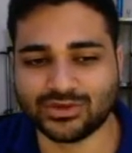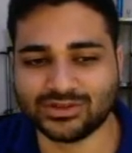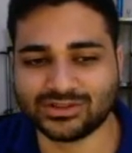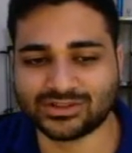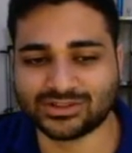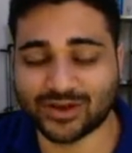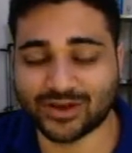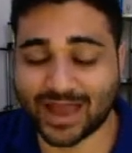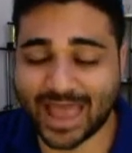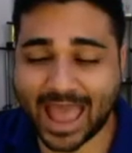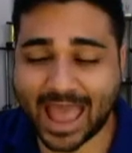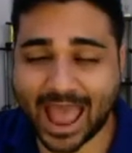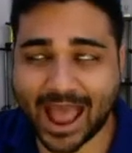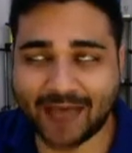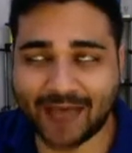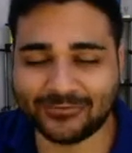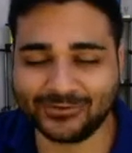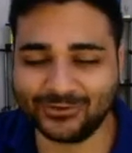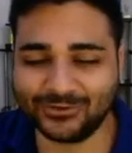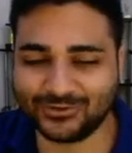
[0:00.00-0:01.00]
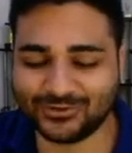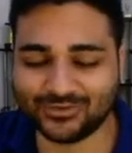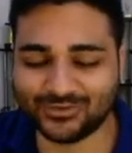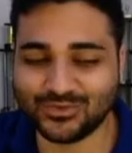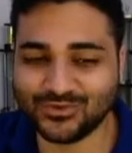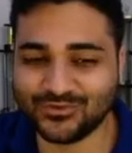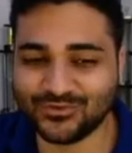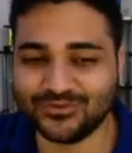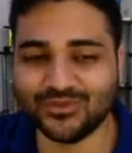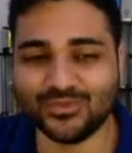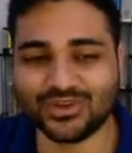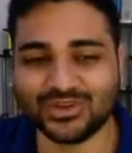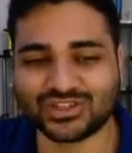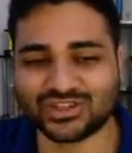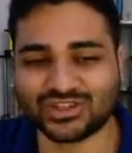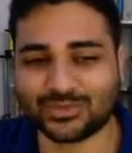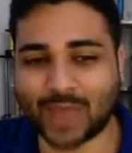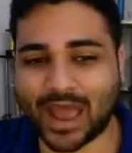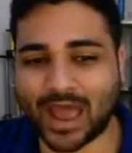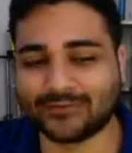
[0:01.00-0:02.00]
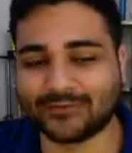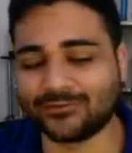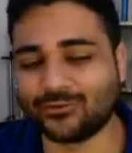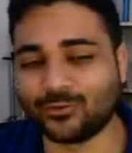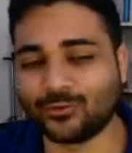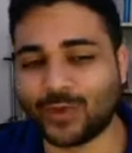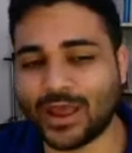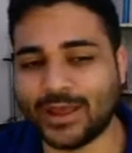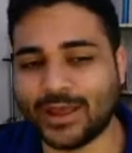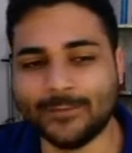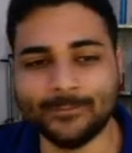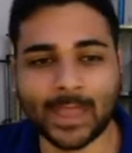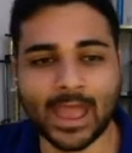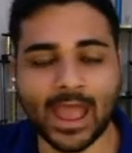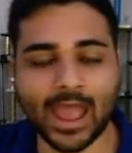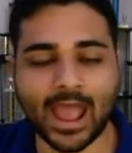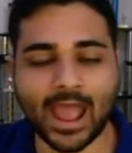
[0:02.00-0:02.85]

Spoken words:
So I have to move the bishop out of the way.